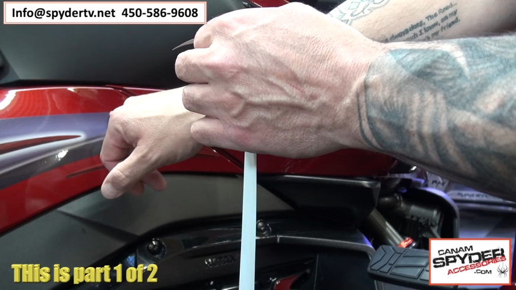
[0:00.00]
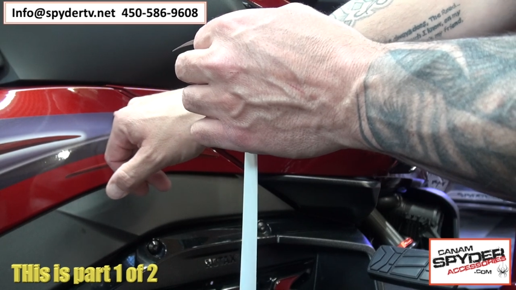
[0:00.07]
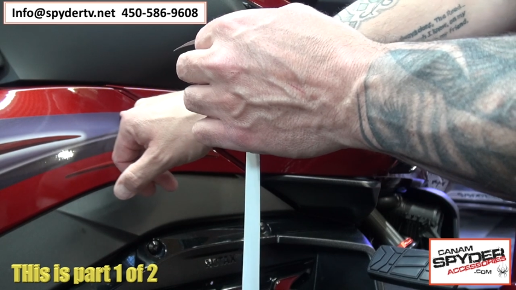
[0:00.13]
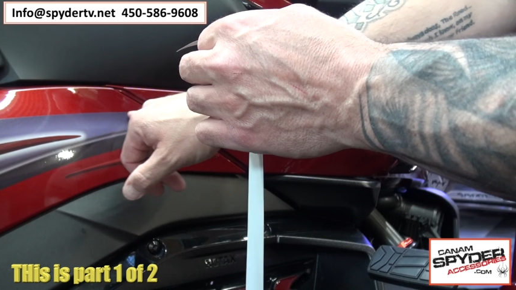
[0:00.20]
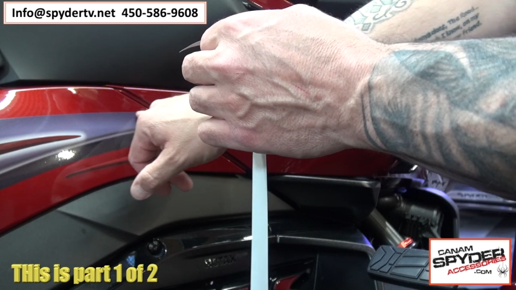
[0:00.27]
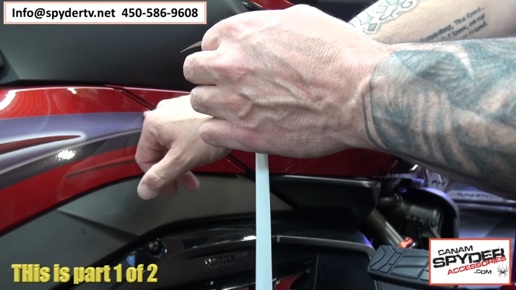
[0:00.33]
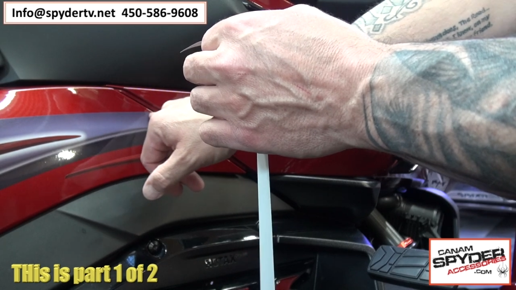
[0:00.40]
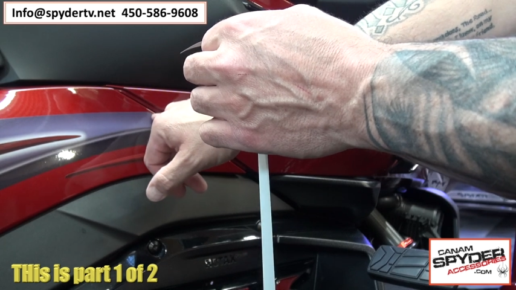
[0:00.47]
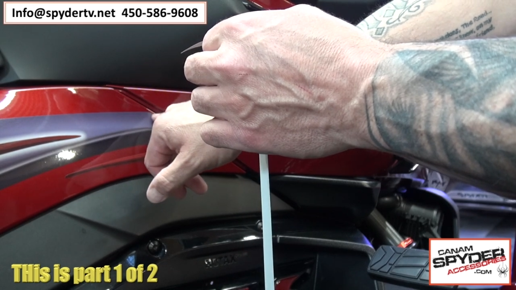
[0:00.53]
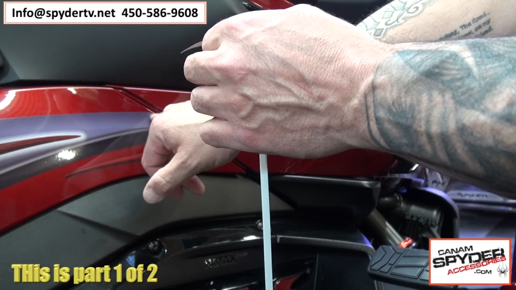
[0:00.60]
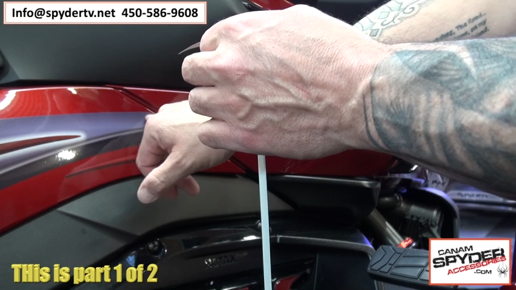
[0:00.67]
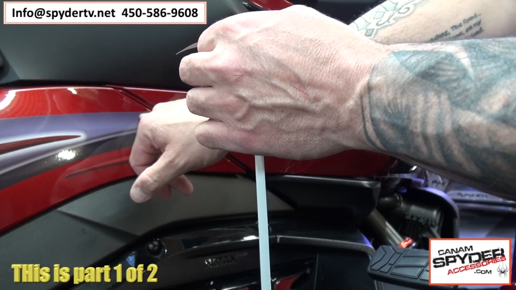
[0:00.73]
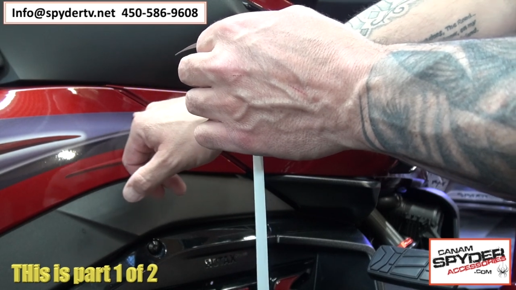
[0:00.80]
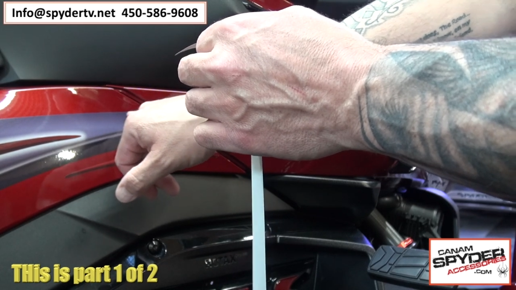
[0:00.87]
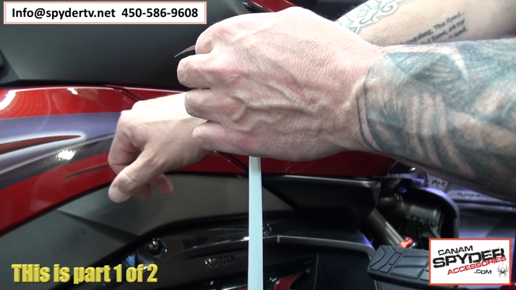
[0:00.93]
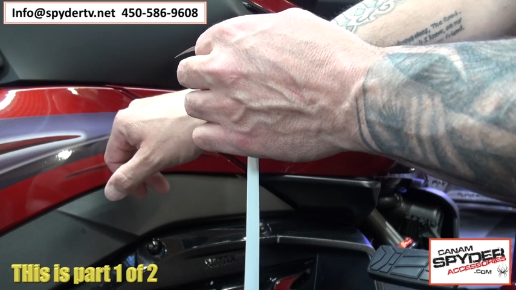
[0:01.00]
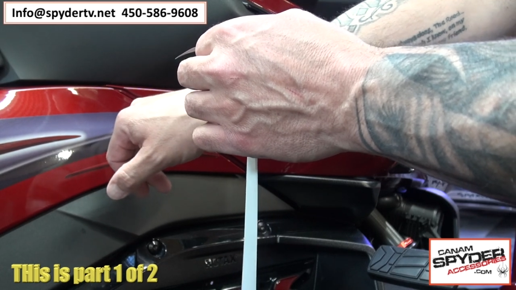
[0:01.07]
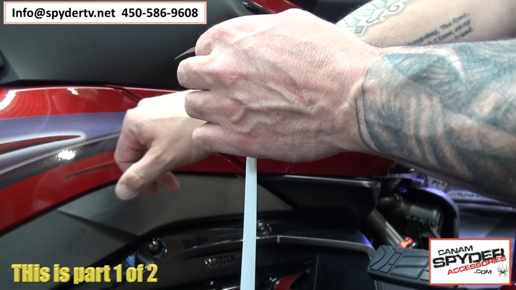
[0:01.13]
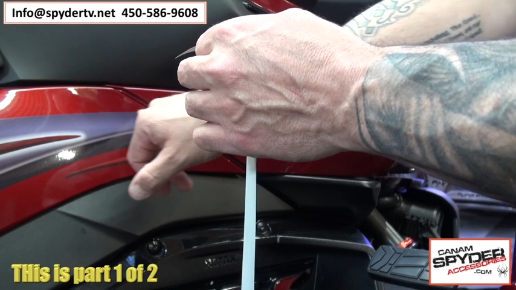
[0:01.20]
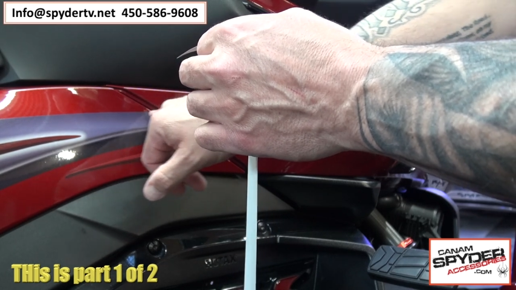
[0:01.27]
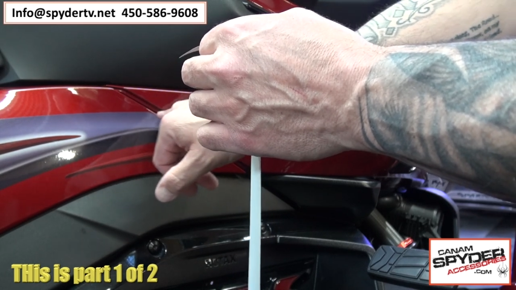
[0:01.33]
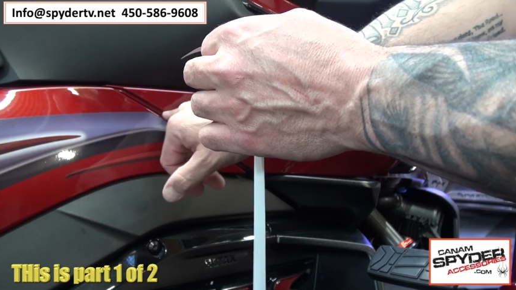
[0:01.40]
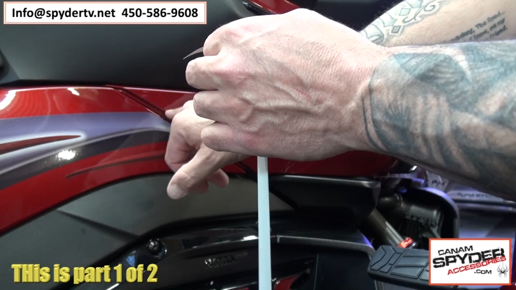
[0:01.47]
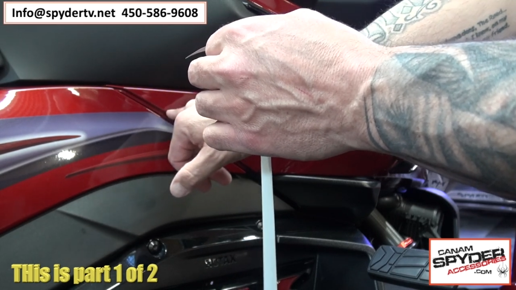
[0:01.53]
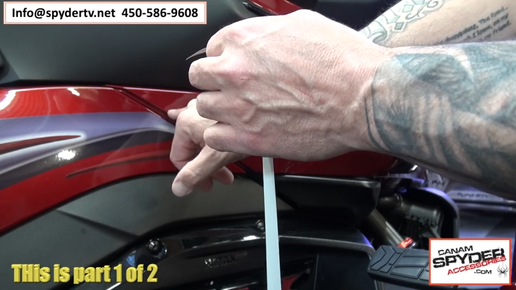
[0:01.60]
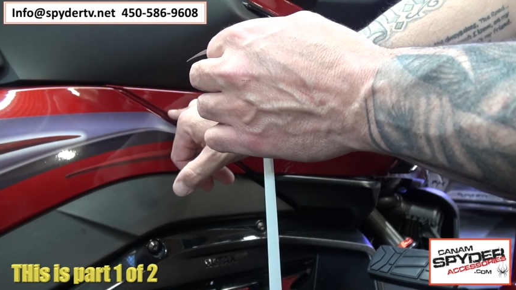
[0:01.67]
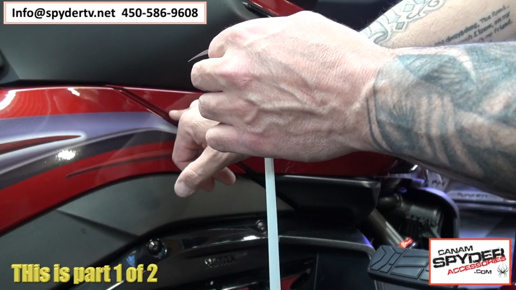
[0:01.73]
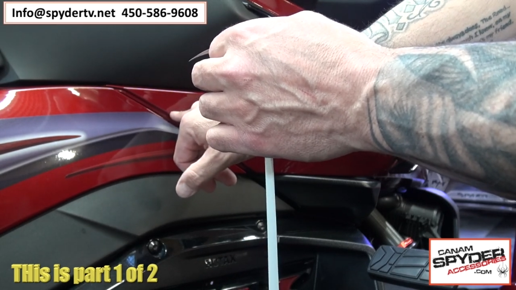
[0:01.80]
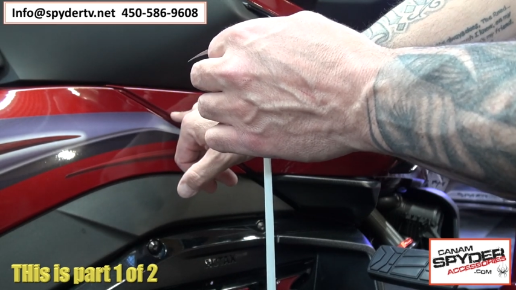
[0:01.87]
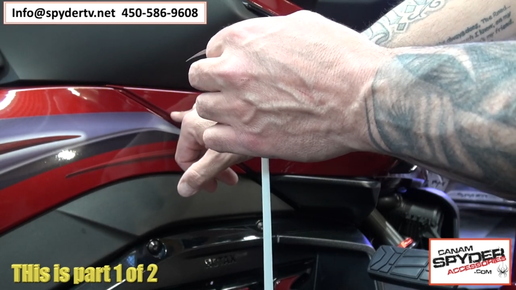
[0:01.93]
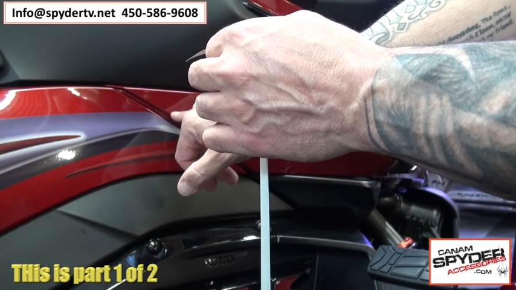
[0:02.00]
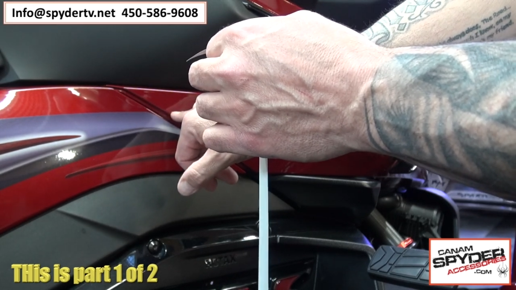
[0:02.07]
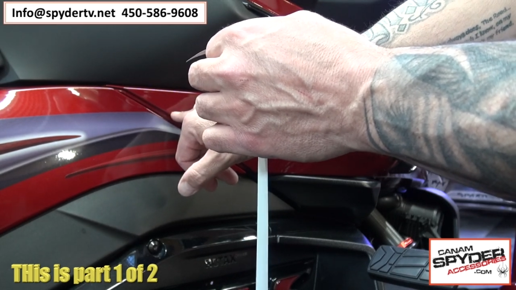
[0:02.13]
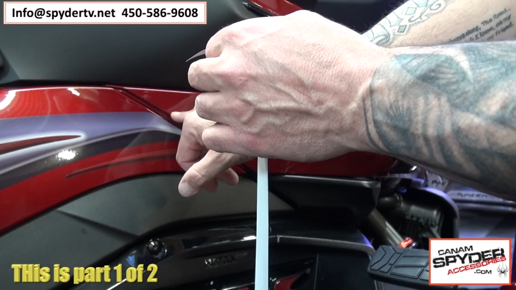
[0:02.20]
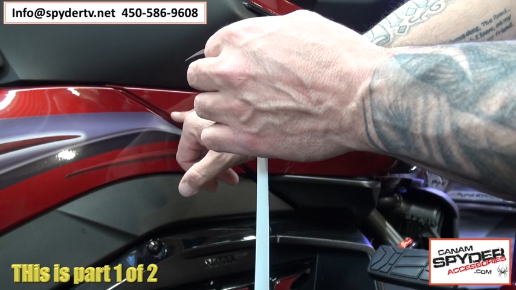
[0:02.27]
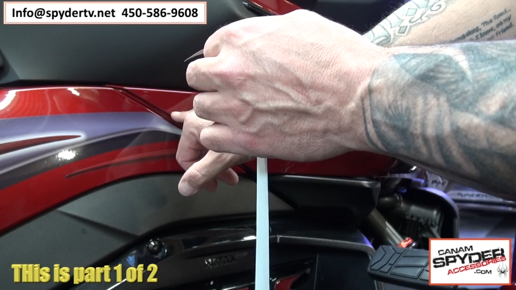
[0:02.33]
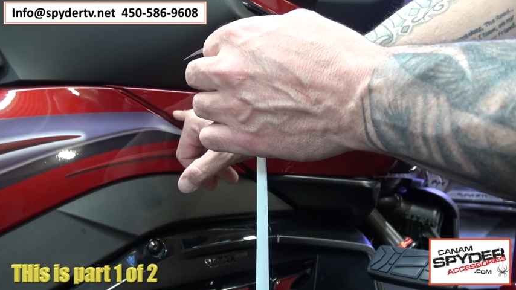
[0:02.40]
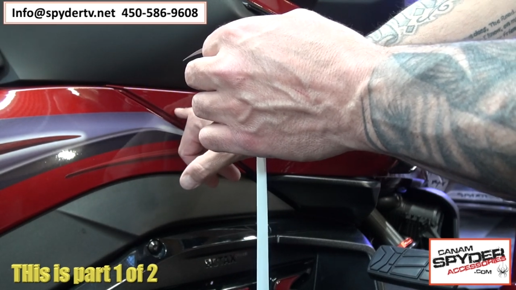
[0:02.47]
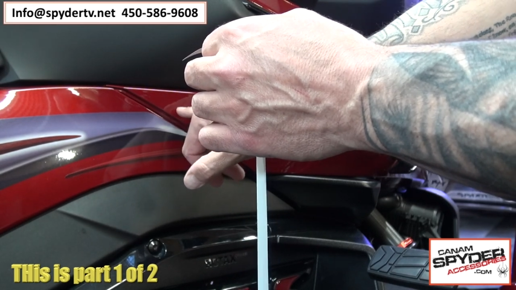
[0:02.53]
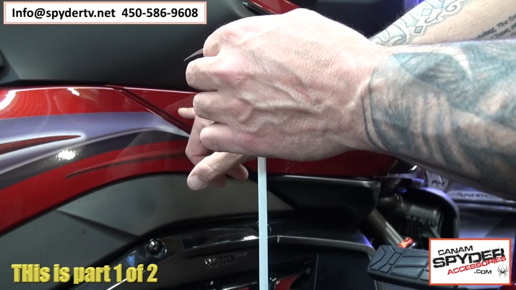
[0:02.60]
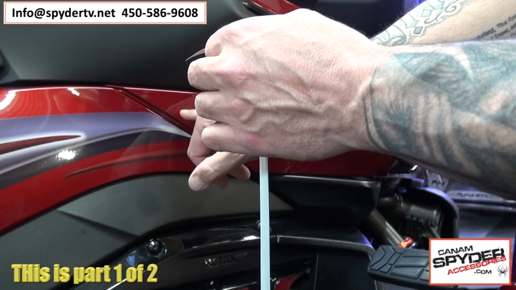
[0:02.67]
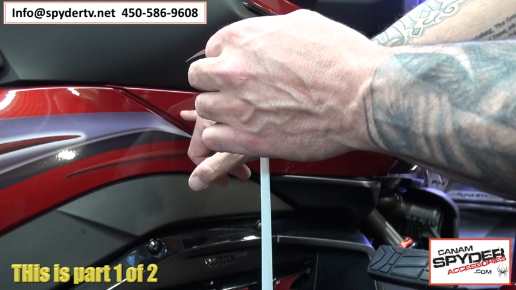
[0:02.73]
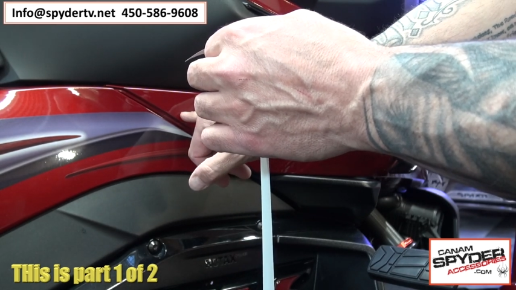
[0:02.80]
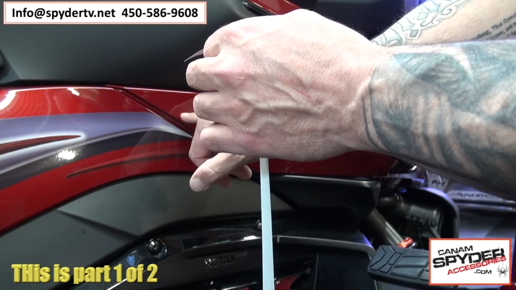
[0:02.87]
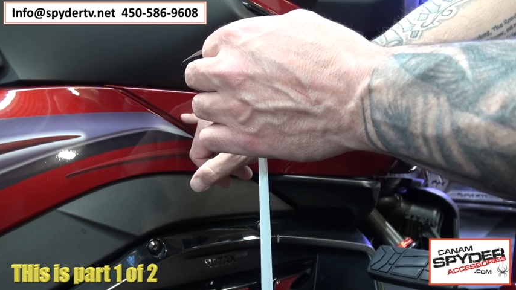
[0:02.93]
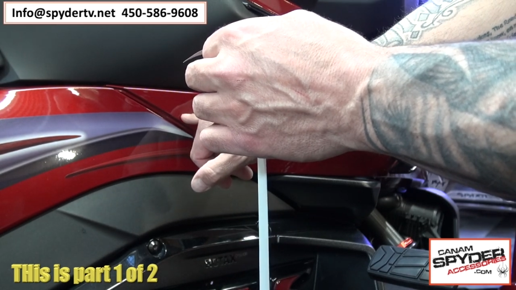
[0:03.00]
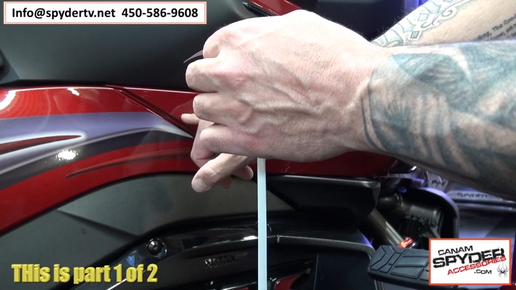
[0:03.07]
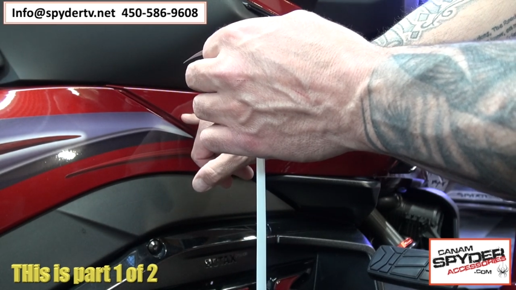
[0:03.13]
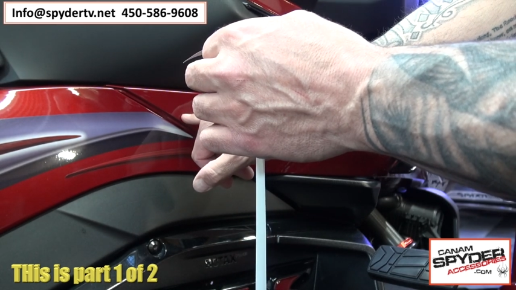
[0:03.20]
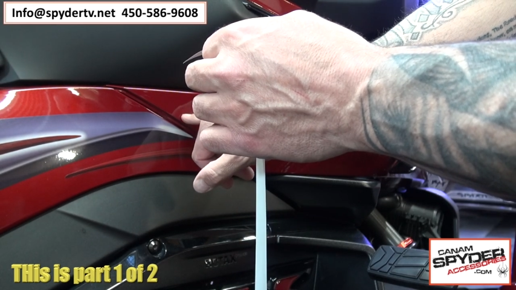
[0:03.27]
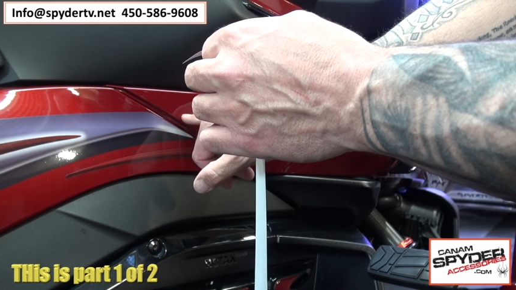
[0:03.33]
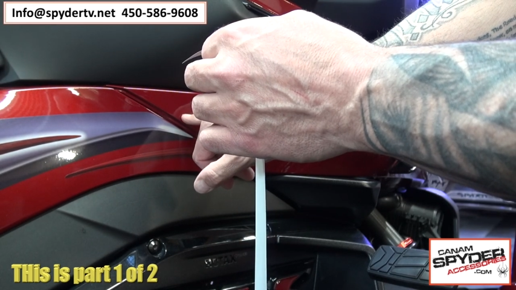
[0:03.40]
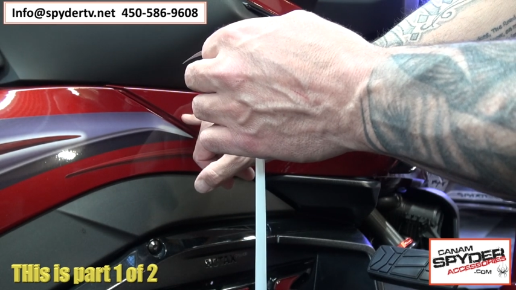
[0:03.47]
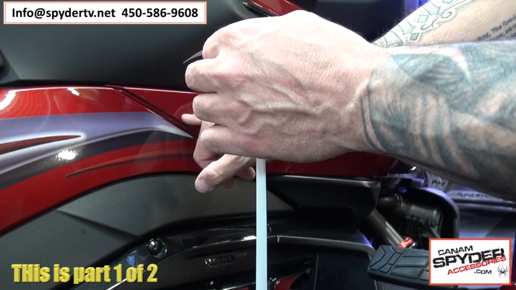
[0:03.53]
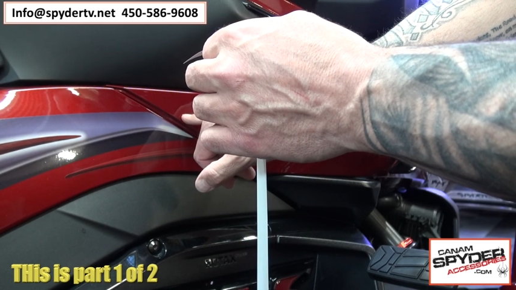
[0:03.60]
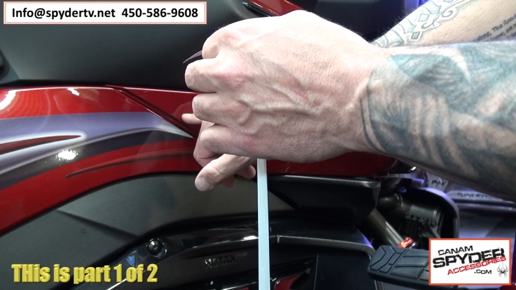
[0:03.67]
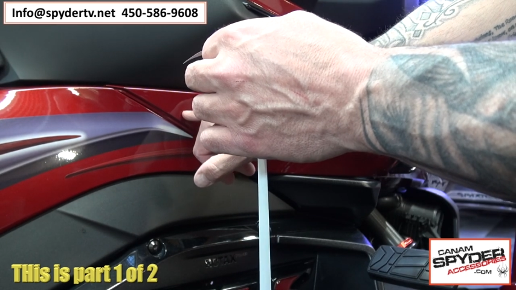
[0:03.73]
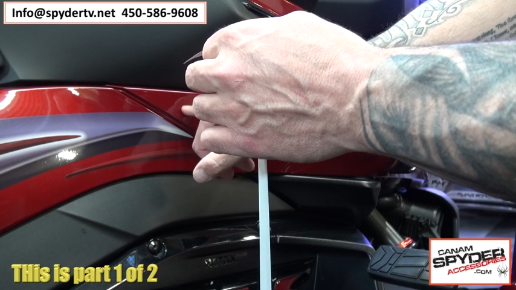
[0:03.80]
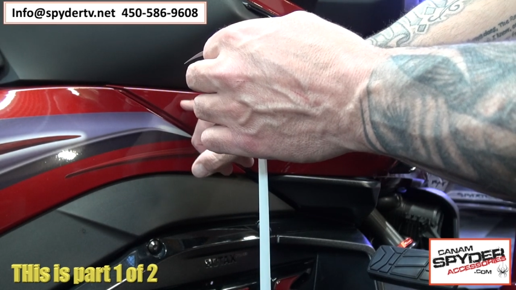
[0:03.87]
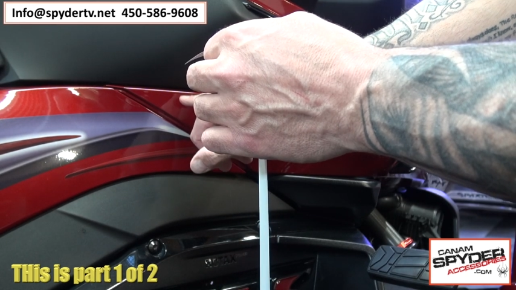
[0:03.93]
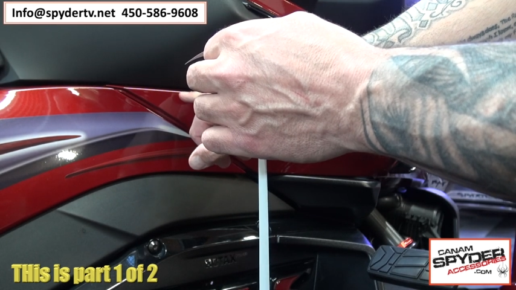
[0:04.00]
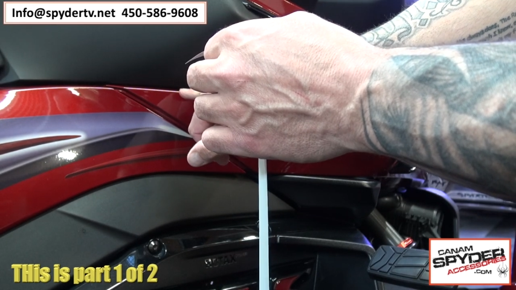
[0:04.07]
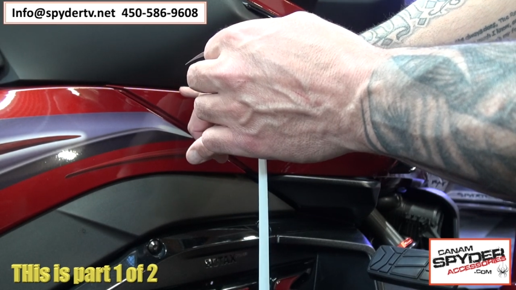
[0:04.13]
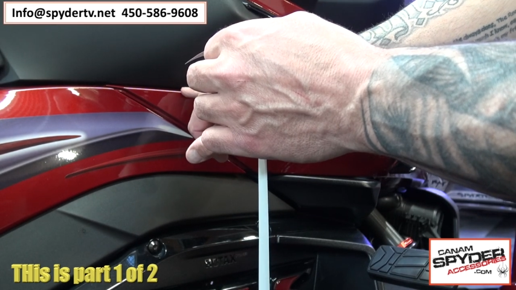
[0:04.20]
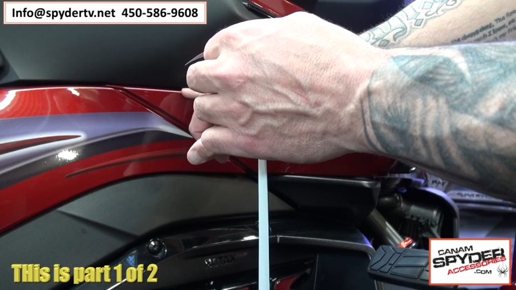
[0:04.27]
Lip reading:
No face is visible, so there are no lips to read.